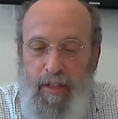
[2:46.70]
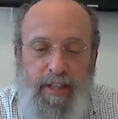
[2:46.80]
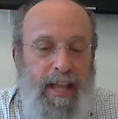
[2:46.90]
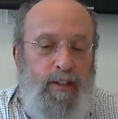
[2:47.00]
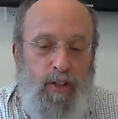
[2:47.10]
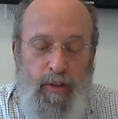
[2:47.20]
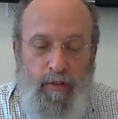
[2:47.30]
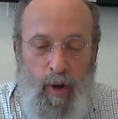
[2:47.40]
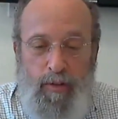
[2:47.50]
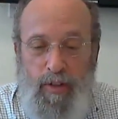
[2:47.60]
10
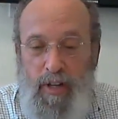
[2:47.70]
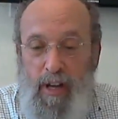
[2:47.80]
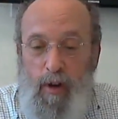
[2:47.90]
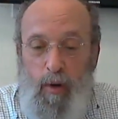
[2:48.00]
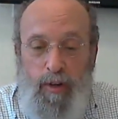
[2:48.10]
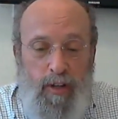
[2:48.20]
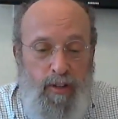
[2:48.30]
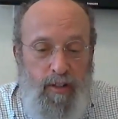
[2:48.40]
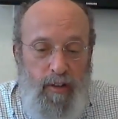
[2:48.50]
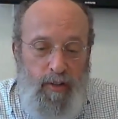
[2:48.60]
sefirot, or
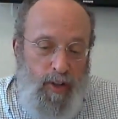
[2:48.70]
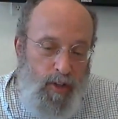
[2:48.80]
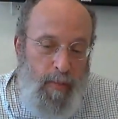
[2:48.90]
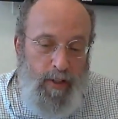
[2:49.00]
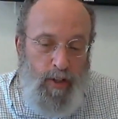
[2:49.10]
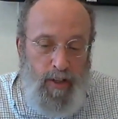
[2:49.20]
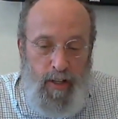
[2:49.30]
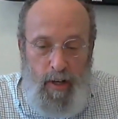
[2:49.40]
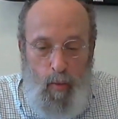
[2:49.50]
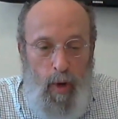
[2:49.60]
doesn't even just mention it
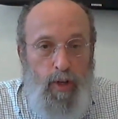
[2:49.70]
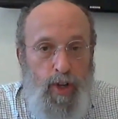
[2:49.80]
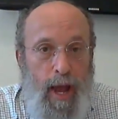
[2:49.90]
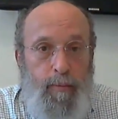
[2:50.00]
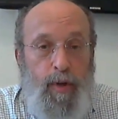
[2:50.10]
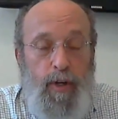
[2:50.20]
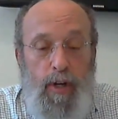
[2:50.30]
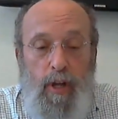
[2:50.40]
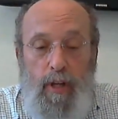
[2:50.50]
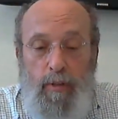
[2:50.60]
in one chapter,
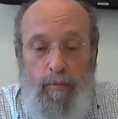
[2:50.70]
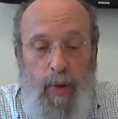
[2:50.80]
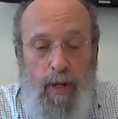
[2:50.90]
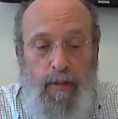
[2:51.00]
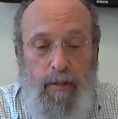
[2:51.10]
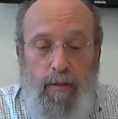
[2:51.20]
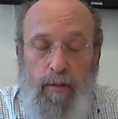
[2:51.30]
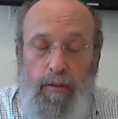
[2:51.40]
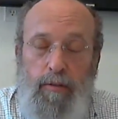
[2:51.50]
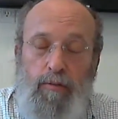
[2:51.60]
but
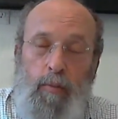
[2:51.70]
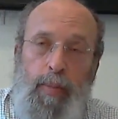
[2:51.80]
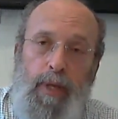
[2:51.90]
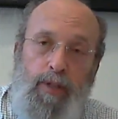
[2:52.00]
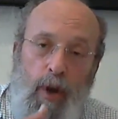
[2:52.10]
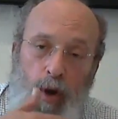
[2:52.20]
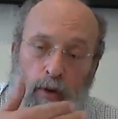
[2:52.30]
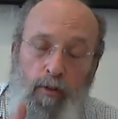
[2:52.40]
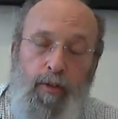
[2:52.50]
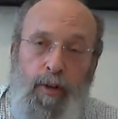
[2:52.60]
repeats
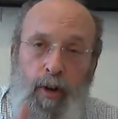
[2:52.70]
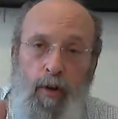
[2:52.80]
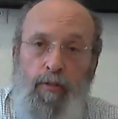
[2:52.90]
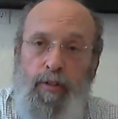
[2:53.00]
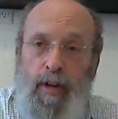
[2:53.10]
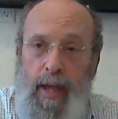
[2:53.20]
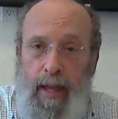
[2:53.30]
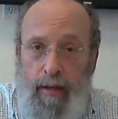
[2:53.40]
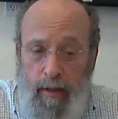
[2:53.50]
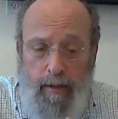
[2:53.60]
over and over
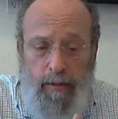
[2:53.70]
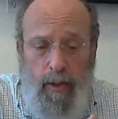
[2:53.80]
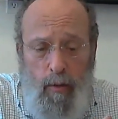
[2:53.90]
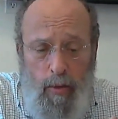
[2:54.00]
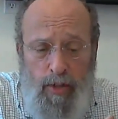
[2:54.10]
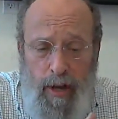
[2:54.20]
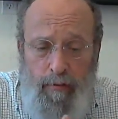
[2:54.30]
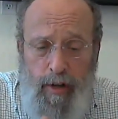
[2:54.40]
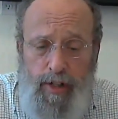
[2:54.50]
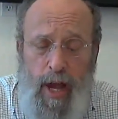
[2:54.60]
again. Almost
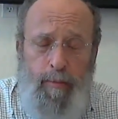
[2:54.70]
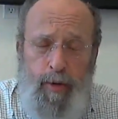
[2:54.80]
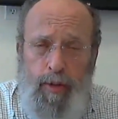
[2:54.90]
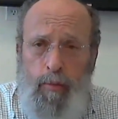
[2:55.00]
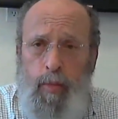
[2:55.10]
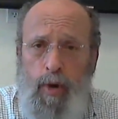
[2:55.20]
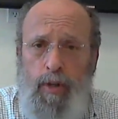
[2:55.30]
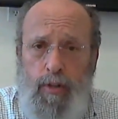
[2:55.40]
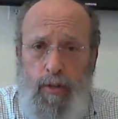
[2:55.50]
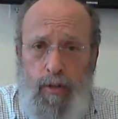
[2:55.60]
every chapter in the book
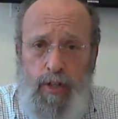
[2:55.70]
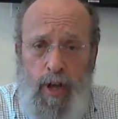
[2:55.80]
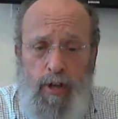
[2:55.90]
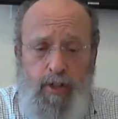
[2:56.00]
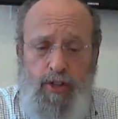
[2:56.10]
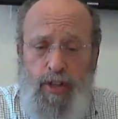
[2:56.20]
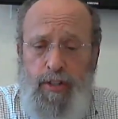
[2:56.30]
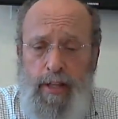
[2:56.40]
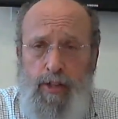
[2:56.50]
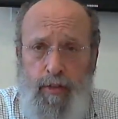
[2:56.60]
discusses the
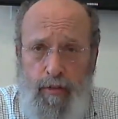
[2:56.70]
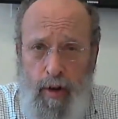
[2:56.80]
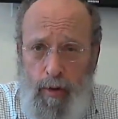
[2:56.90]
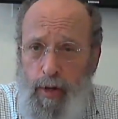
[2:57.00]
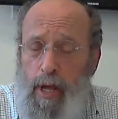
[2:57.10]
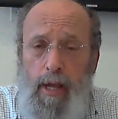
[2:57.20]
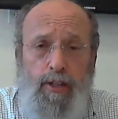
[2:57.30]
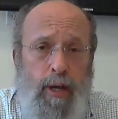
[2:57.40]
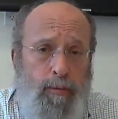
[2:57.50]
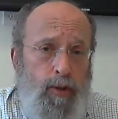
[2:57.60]
10 sefirot.
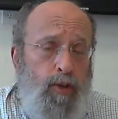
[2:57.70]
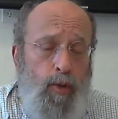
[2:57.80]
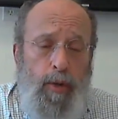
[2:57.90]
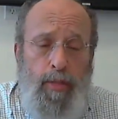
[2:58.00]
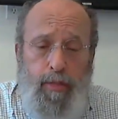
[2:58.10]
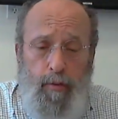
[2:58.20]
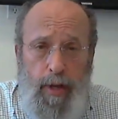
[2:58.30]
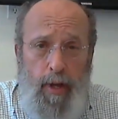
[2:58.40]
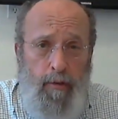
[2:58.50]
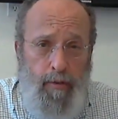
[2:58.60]
Chapter 2 and
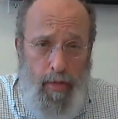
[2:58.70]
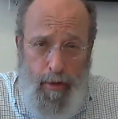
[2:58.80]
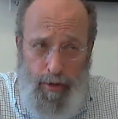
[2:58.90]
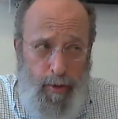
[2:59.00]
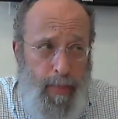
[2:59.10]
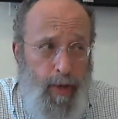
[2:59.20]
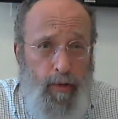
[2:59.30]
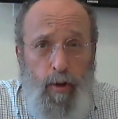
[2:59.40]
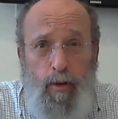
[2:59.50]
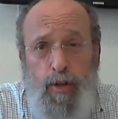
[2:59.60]
3 of the 13 Petalled
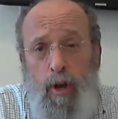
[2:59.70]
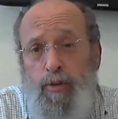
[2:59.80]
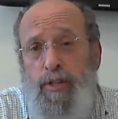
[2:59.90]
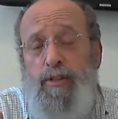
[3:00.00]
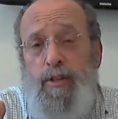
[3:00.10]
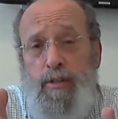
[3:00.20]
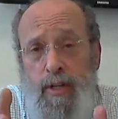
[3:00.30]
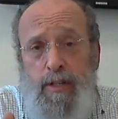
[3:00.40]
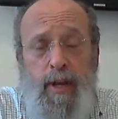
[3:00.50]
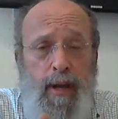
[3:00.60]
Rose goes into
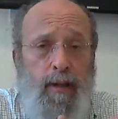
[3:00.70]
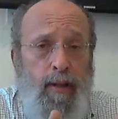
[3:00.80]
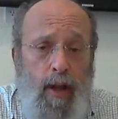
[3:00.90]
detail